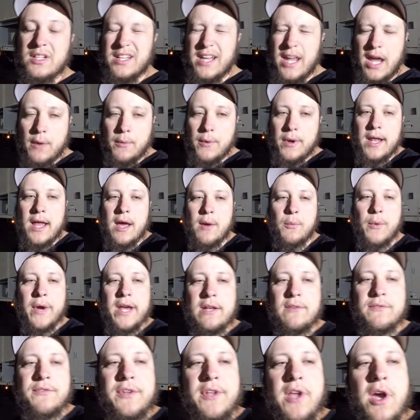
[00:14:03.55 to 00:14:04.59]
Now while I'm
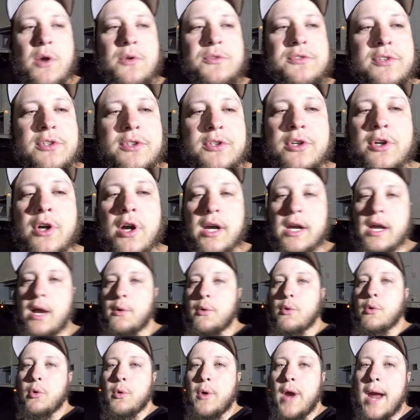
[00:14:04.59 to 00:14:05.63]
waiting for those to cook, I'm
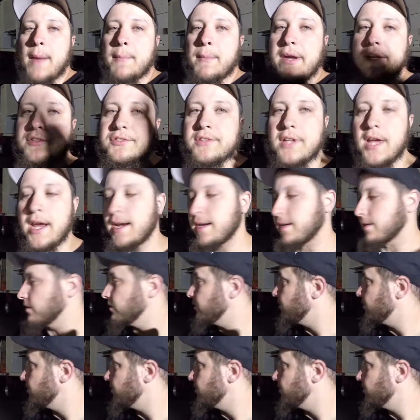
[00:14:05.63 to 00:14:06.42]
going to grab my steaks.